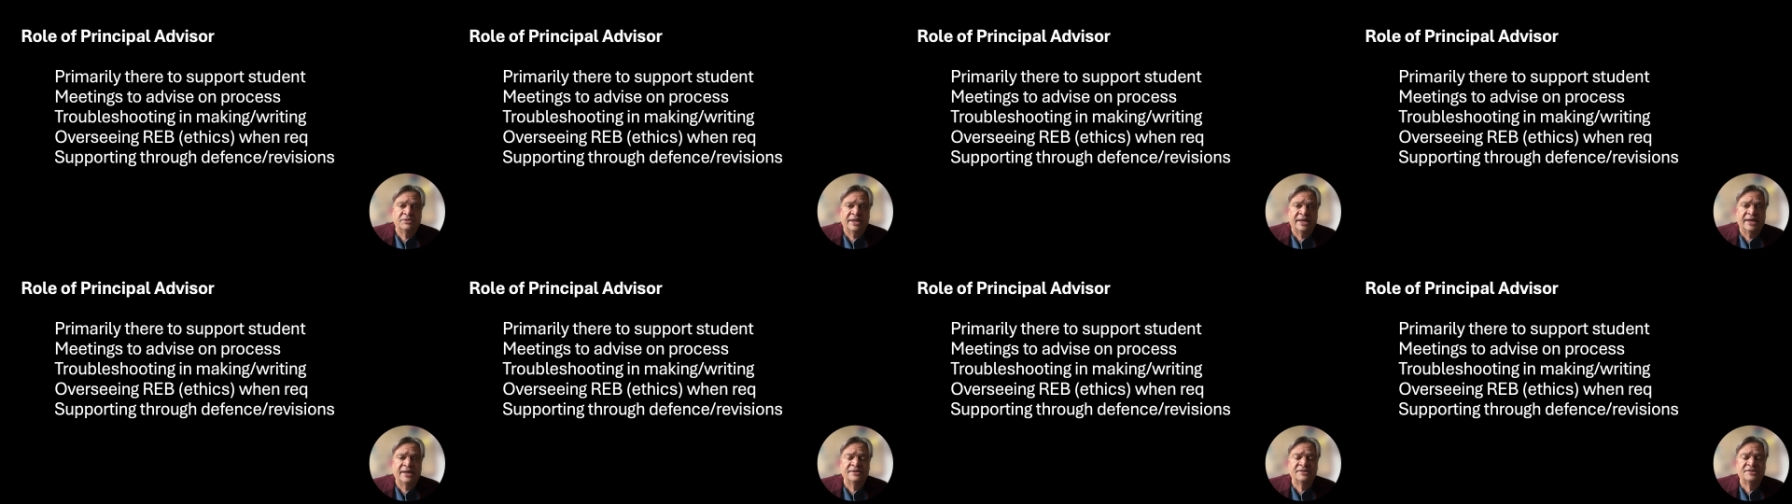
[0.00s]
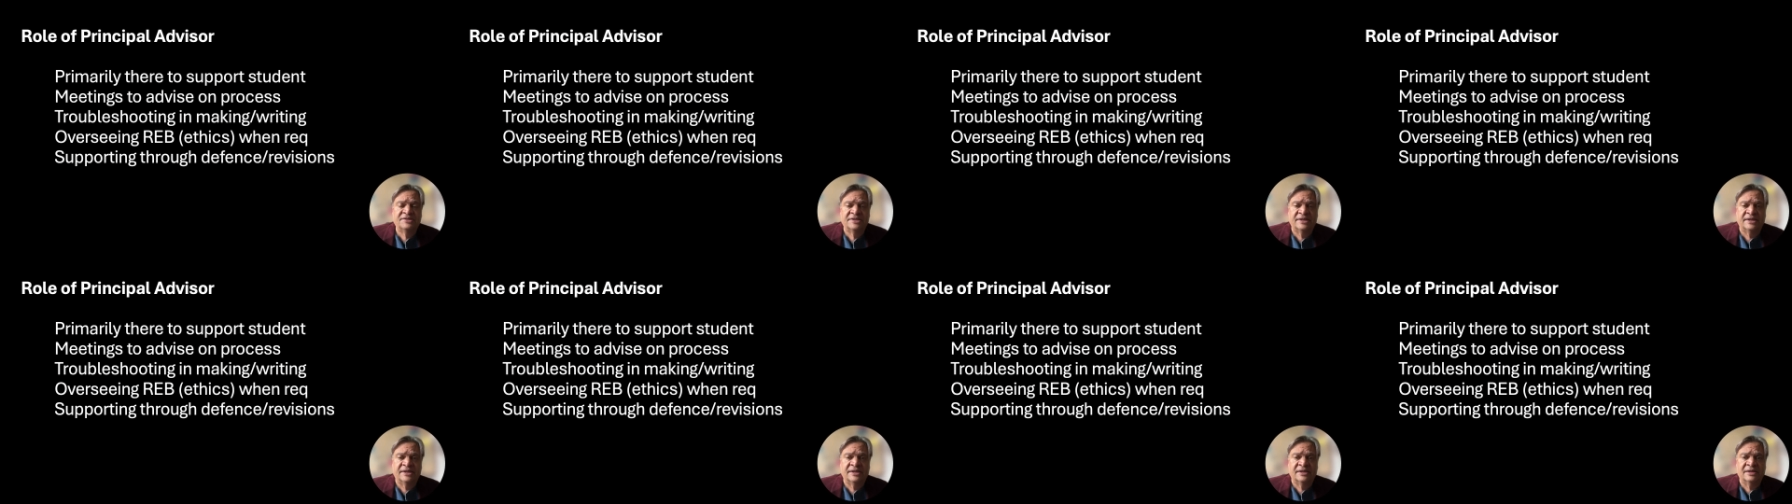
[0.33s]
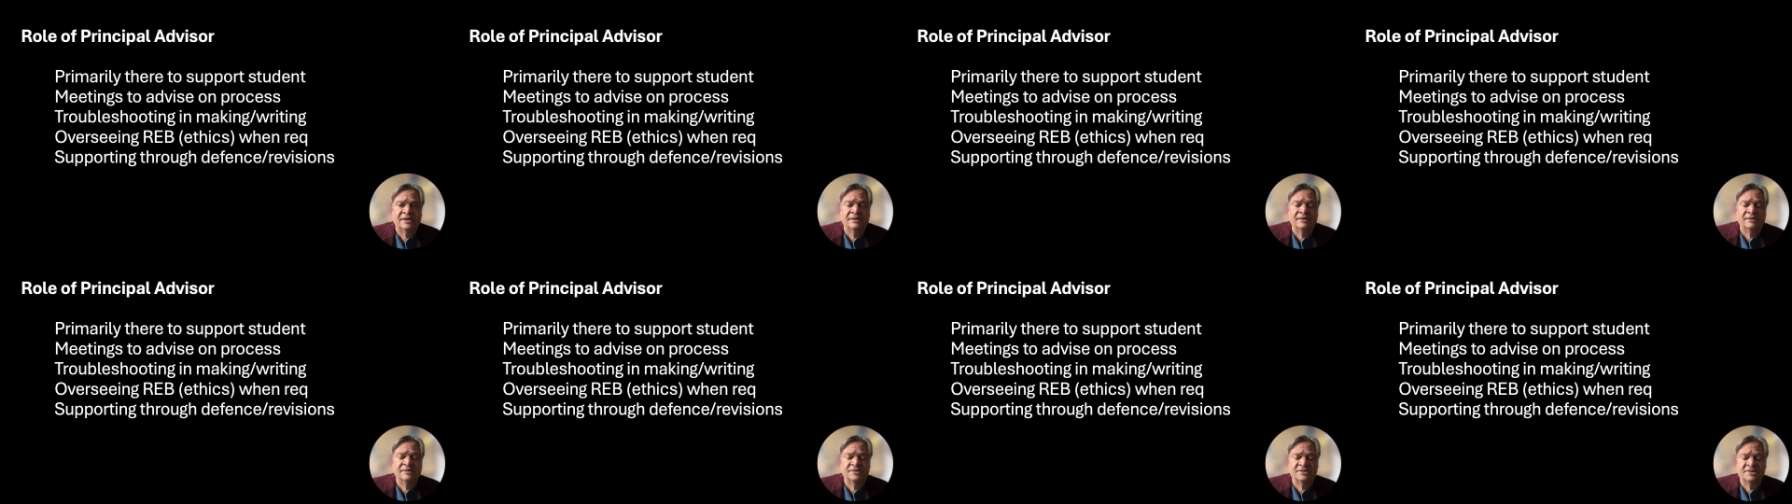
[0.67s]
that
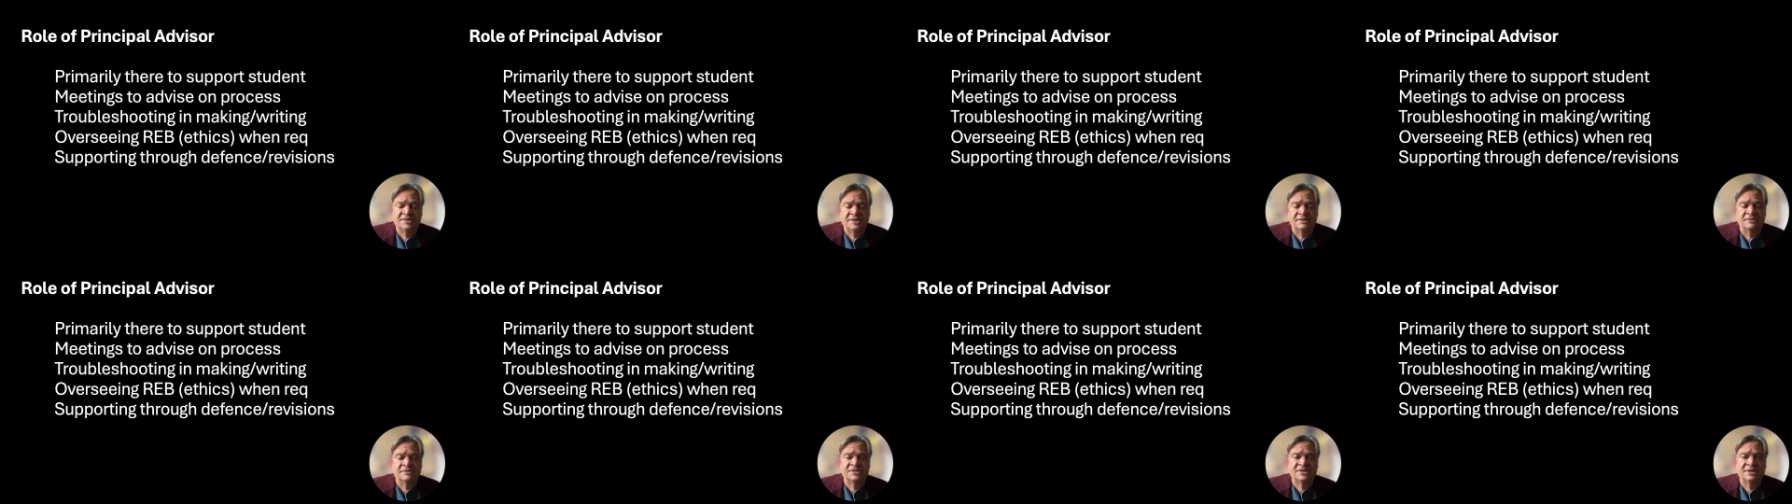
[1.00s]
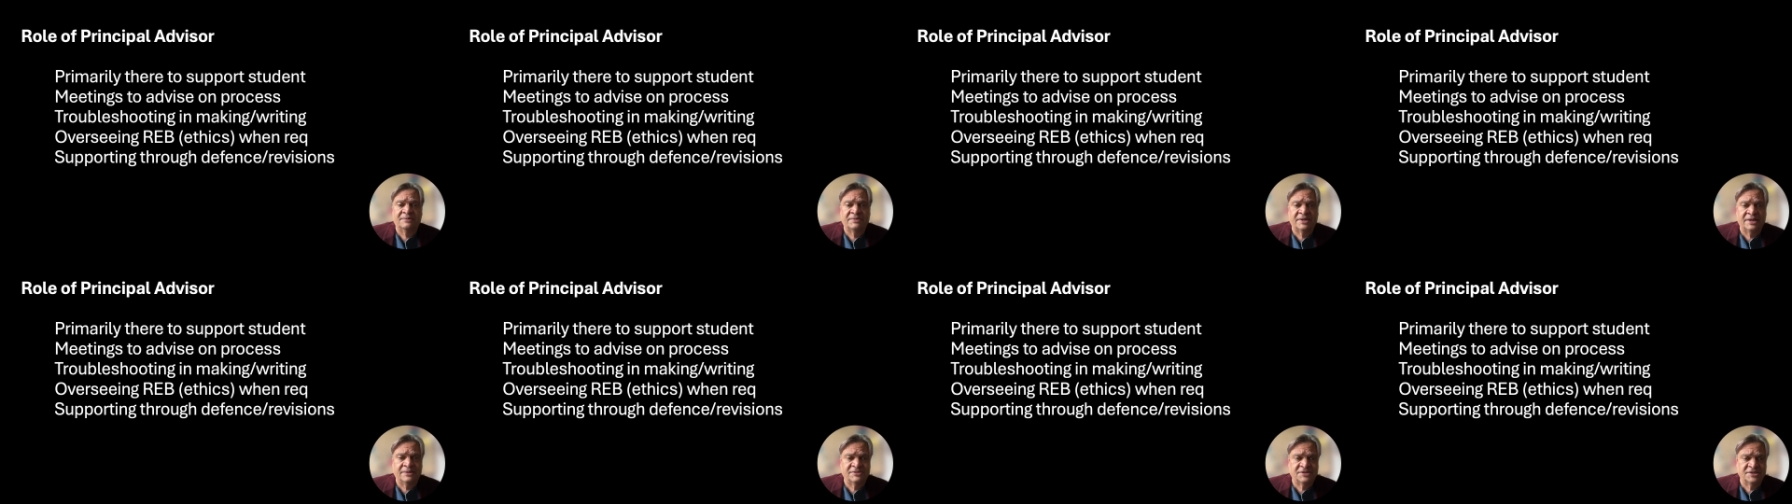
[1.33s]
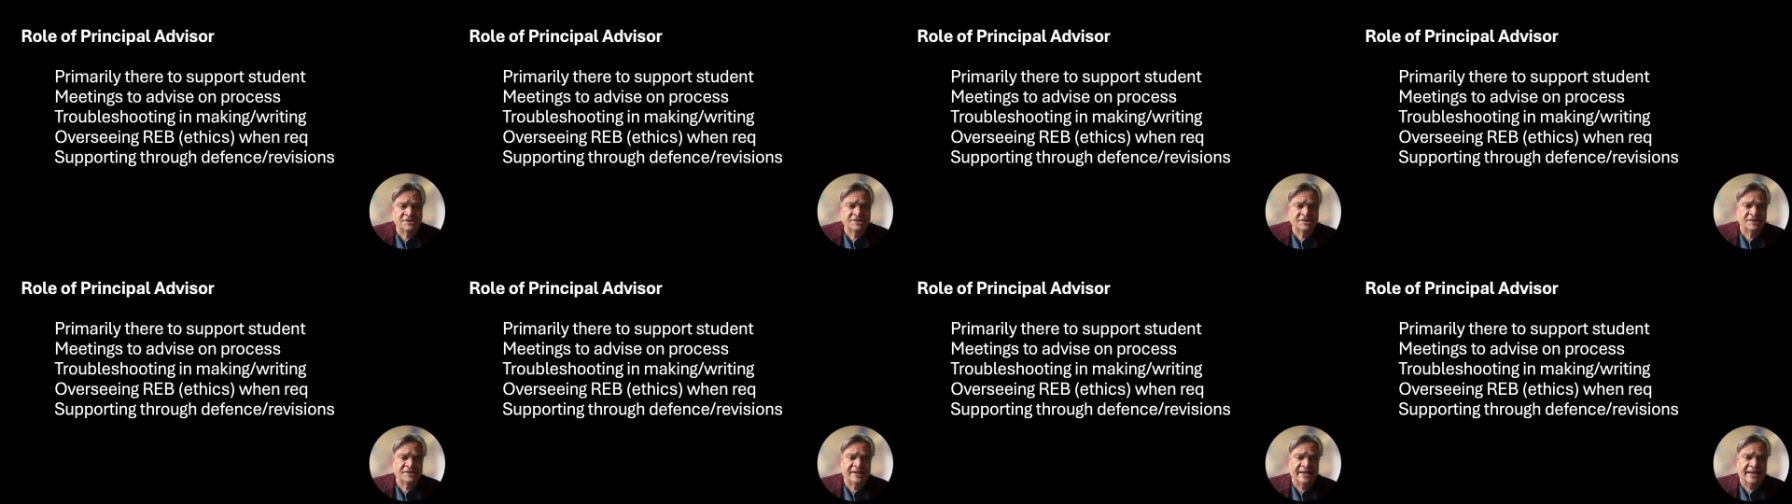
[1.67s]
sometimes
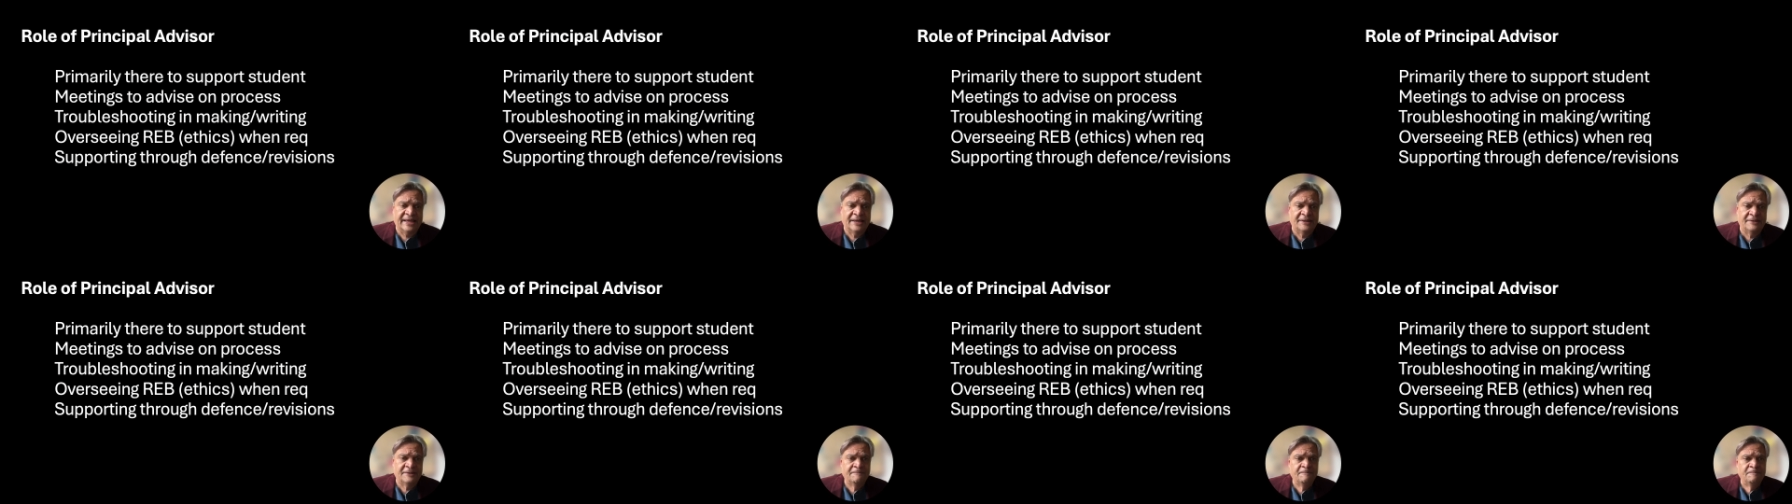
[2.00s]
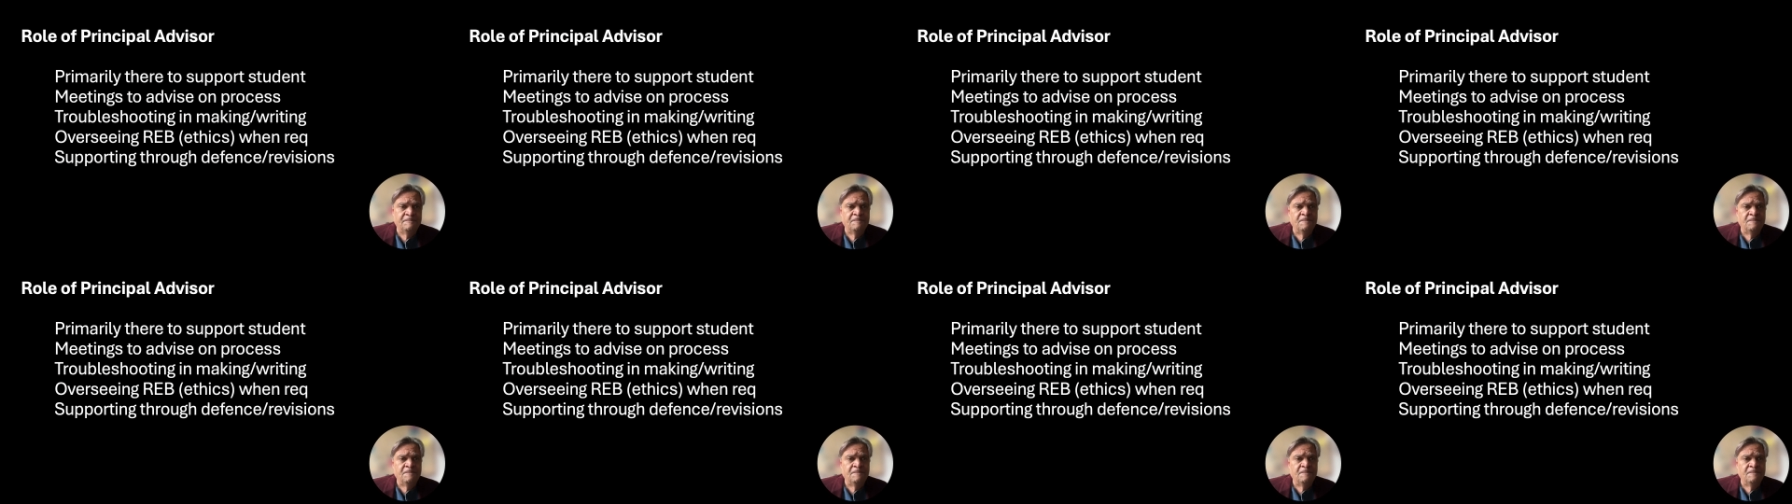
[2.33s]
until the end.